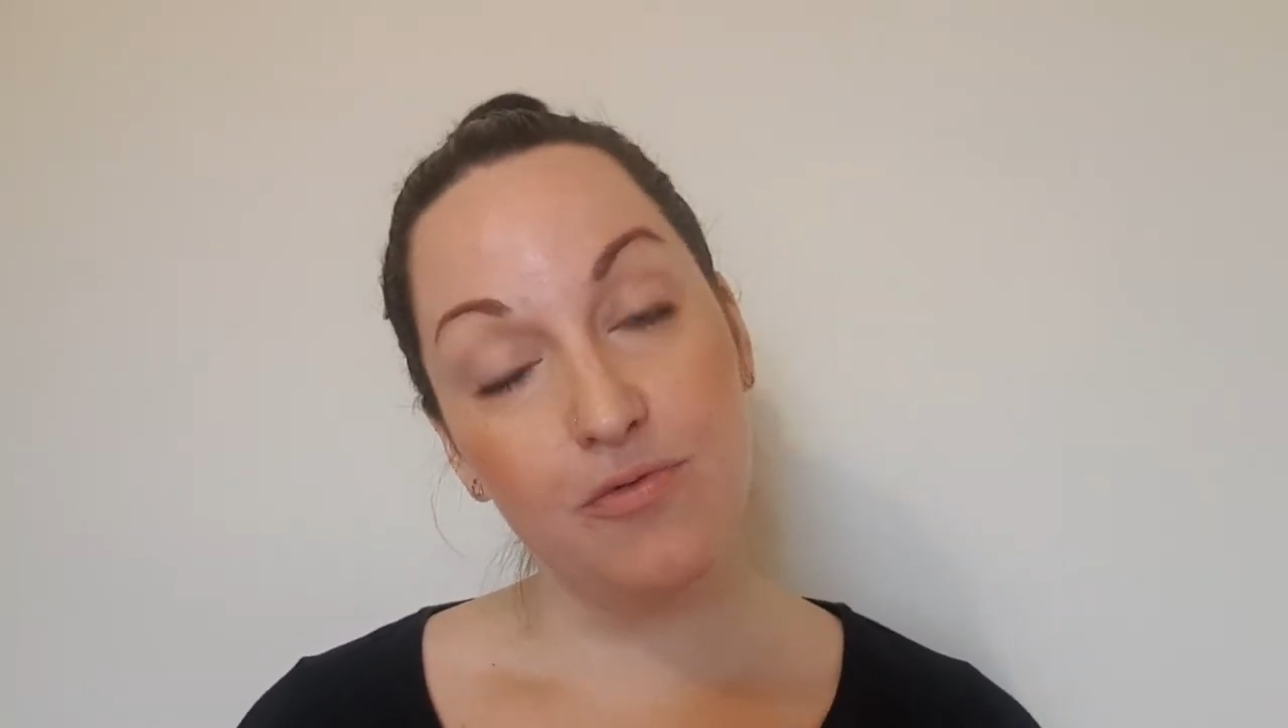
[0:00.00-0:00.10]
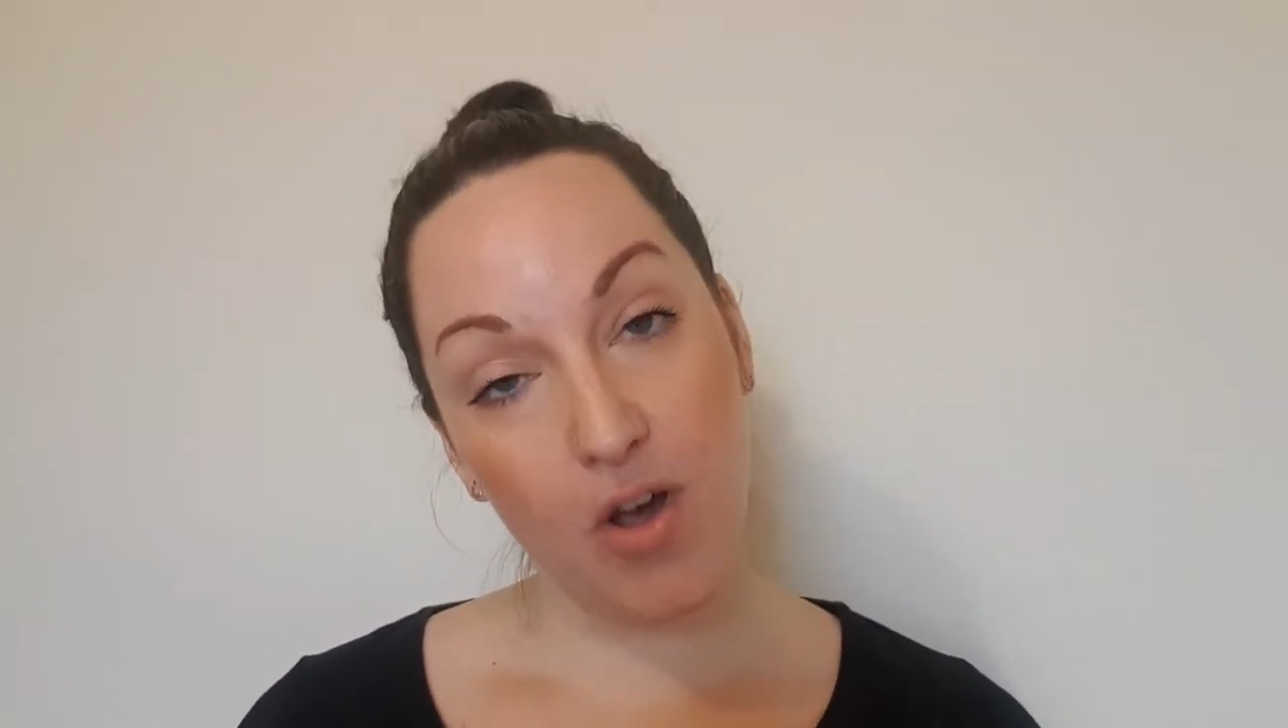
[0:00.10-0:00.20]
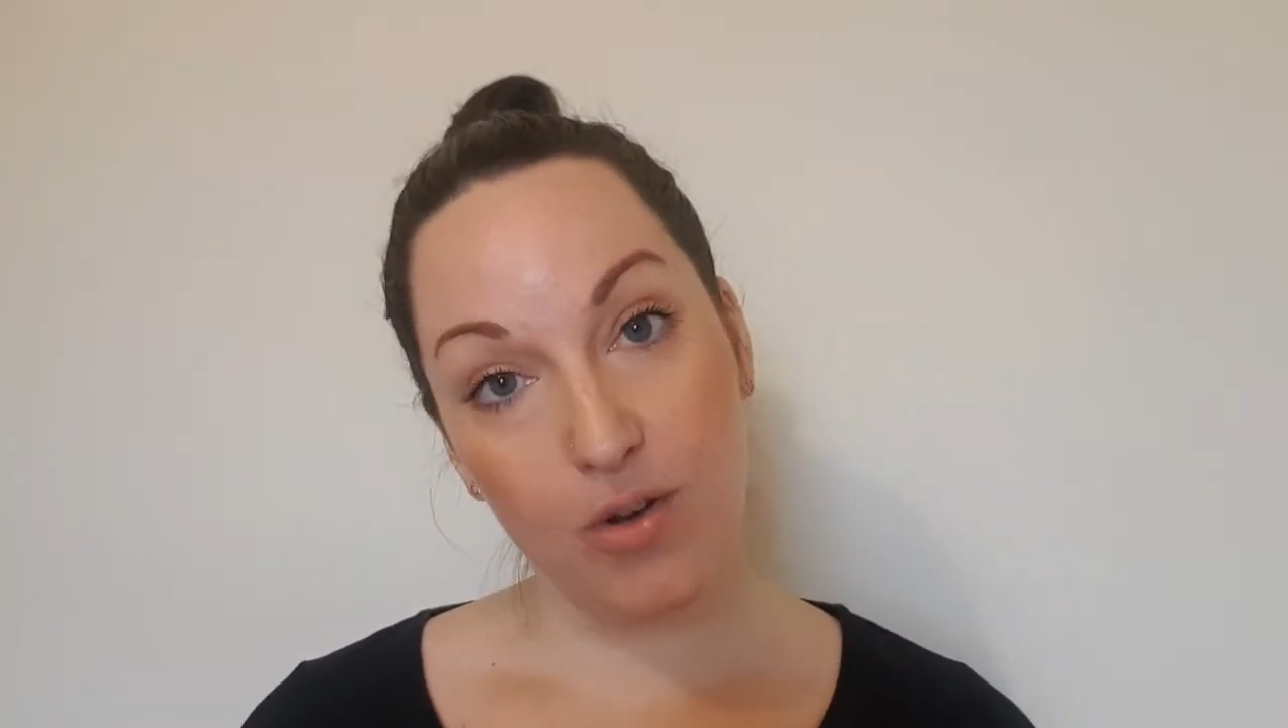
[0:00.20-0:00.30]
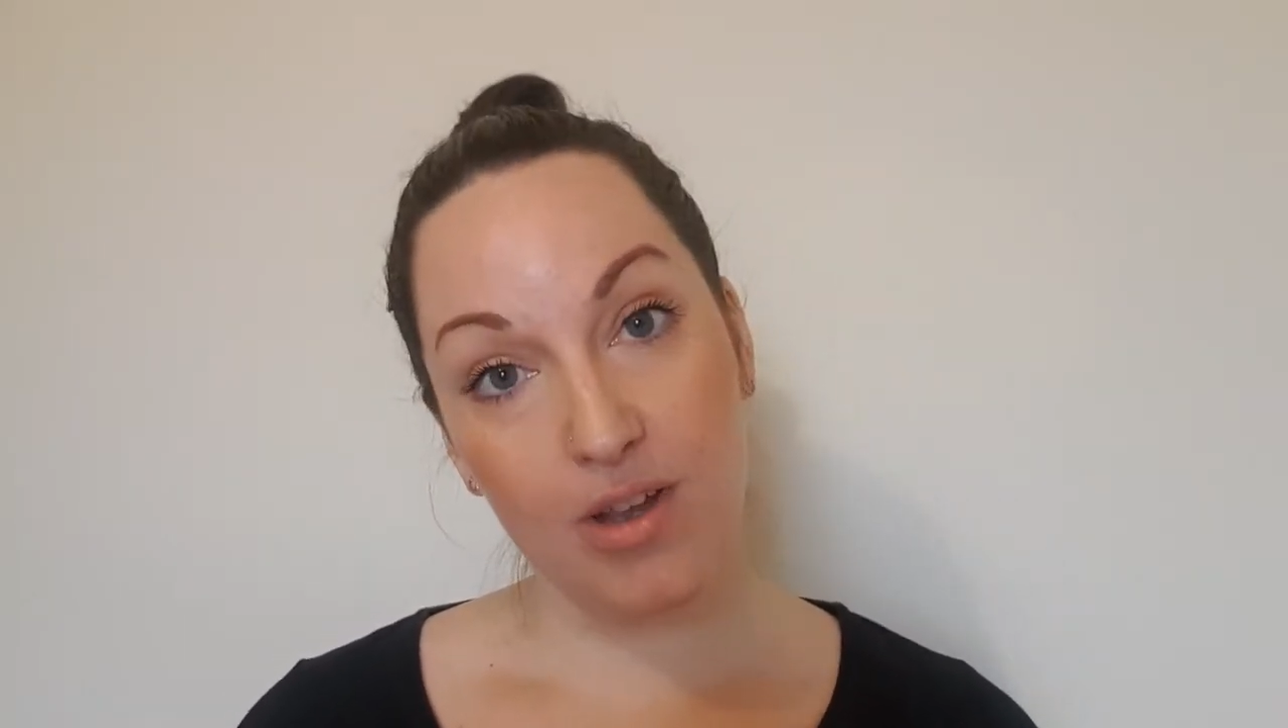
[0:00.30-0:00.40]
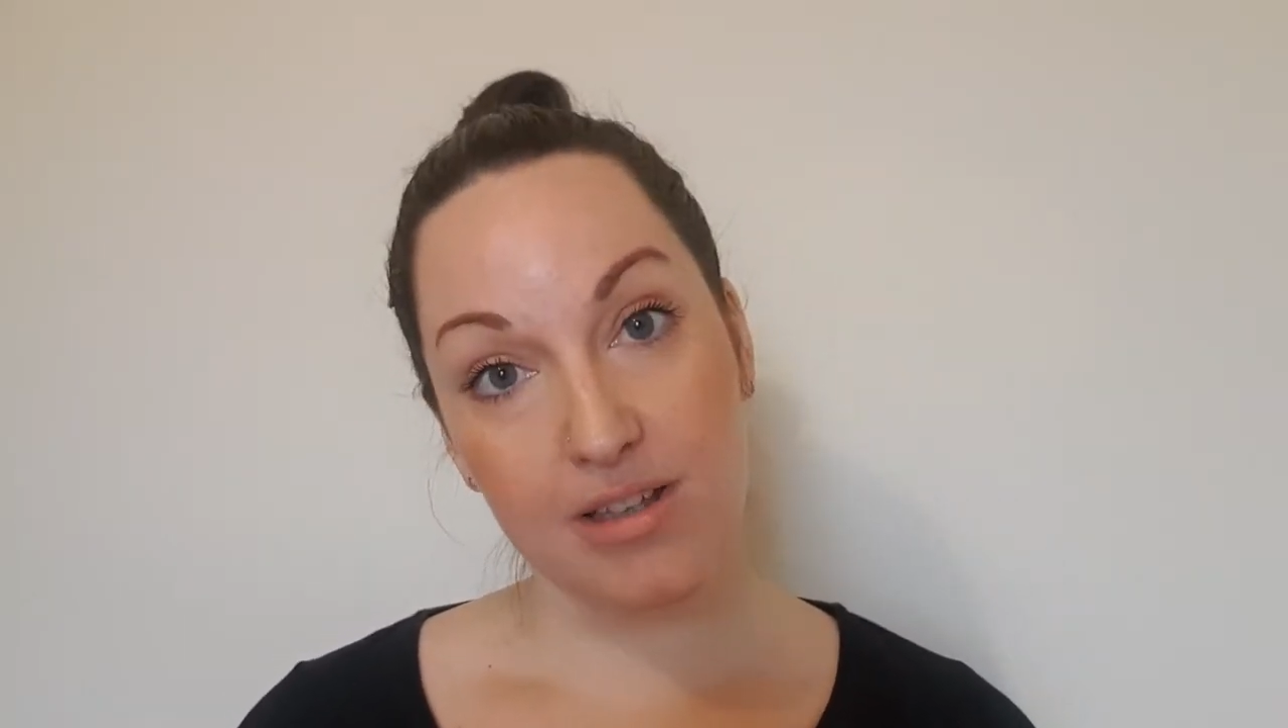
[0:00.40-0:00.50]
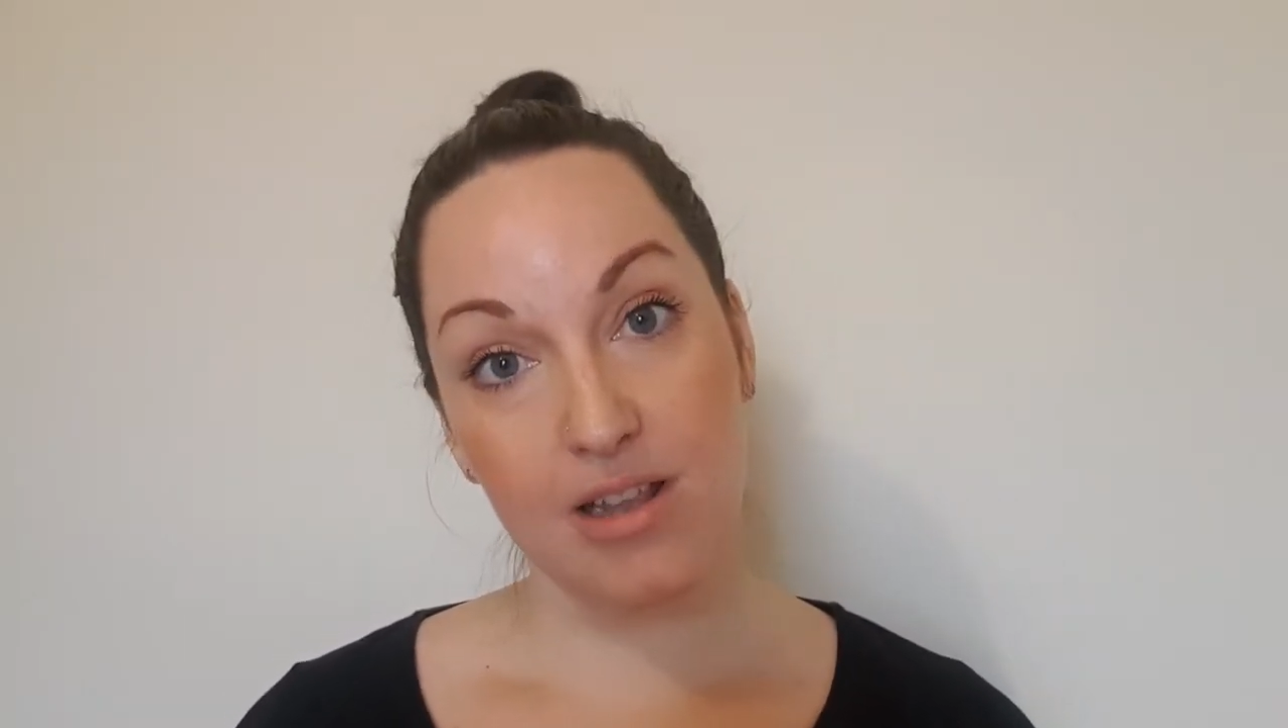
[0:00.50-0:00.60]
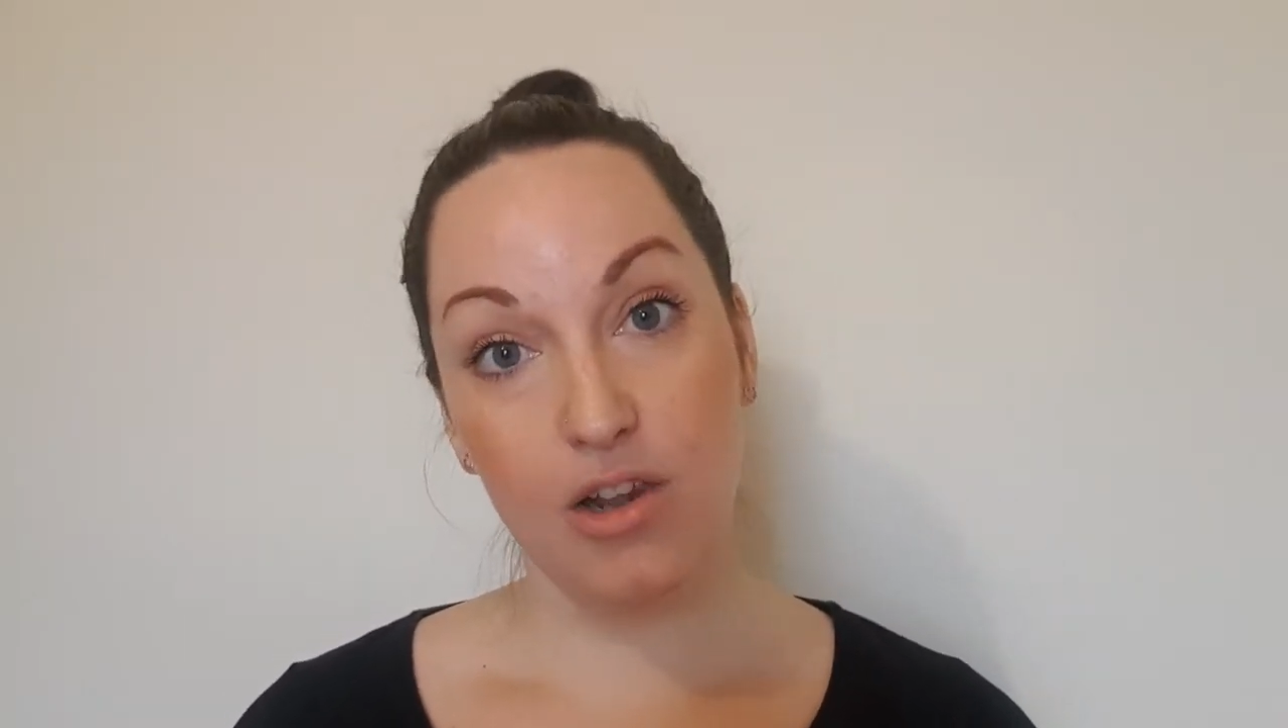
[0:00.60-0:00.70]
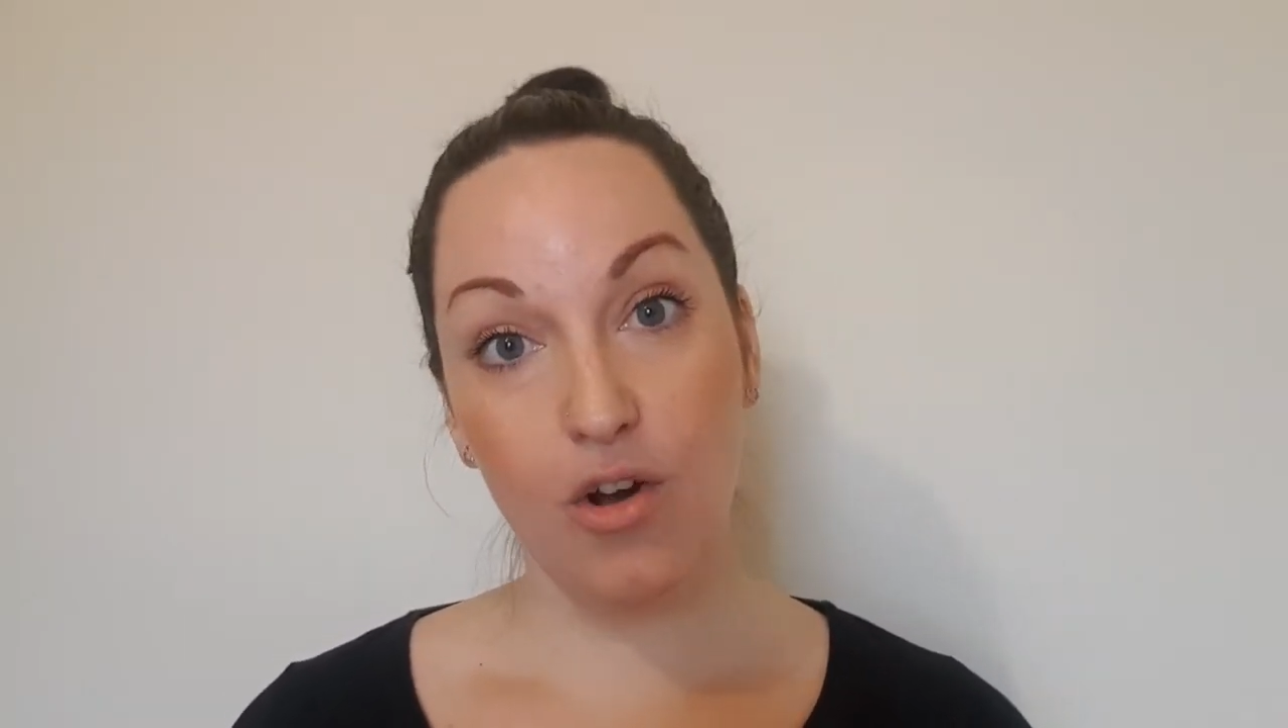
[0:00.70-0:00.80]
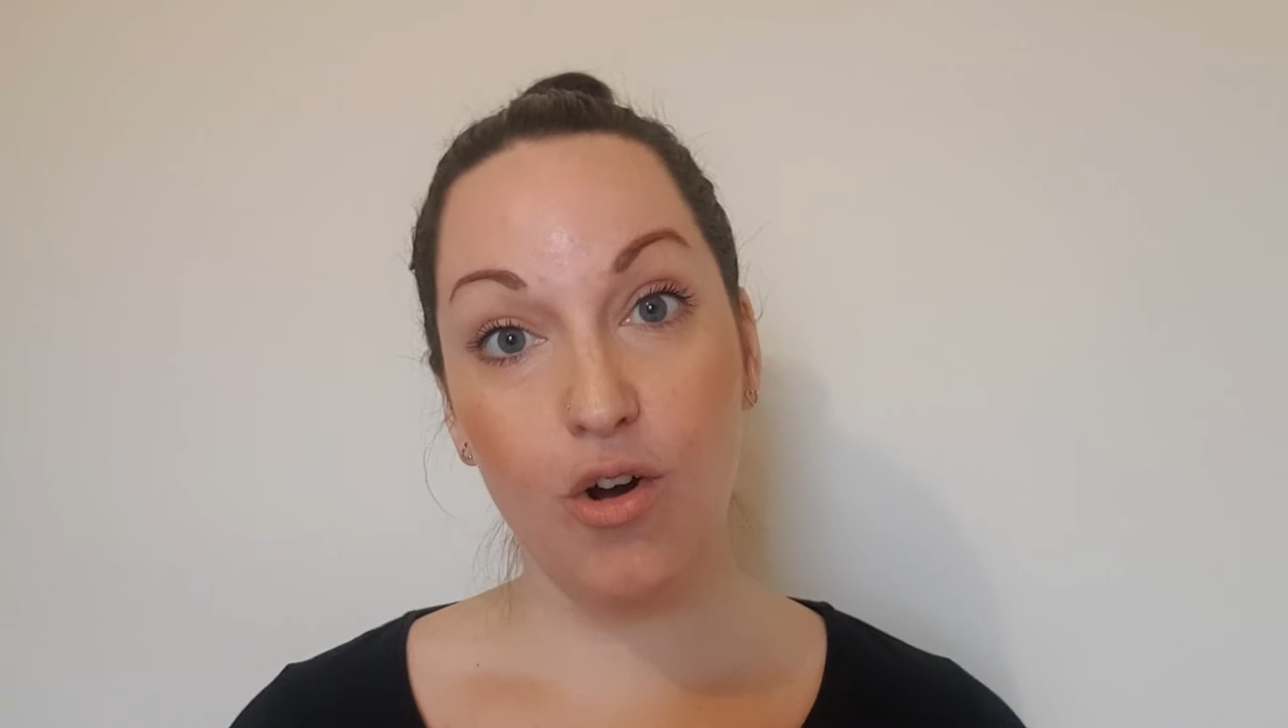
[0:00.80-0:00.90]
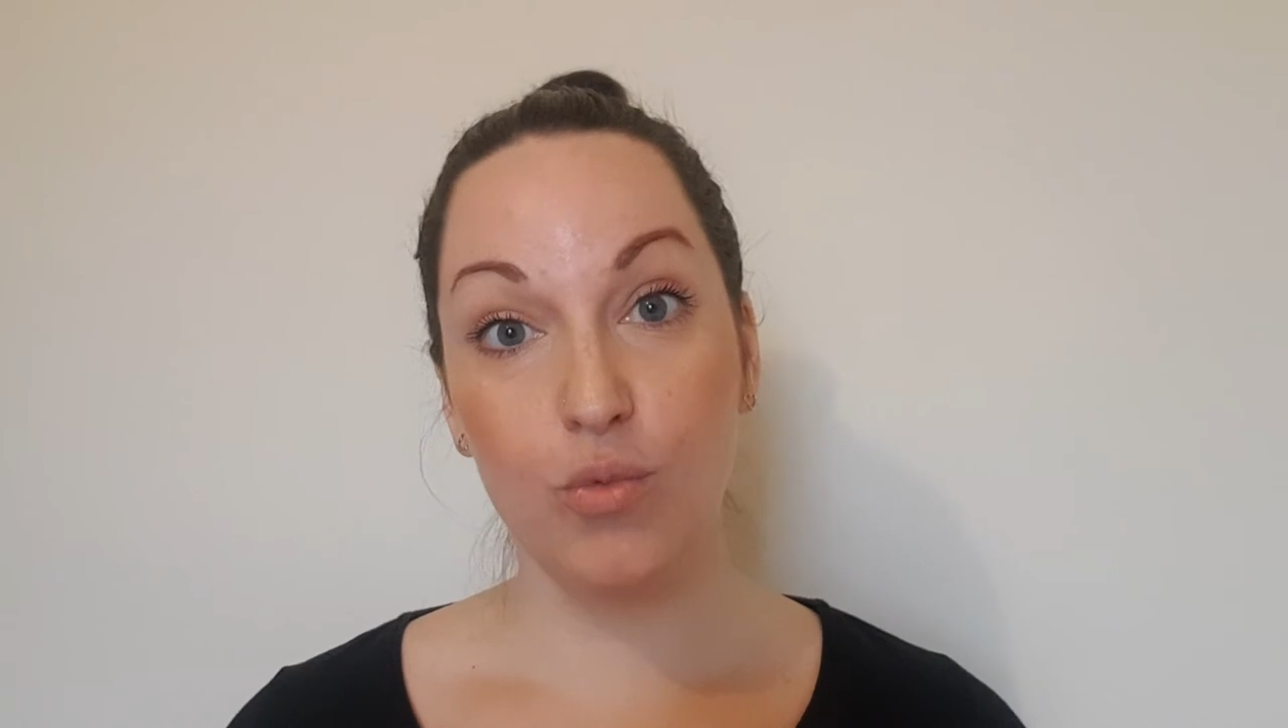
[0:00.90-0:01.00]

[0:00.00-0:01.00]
focused a lot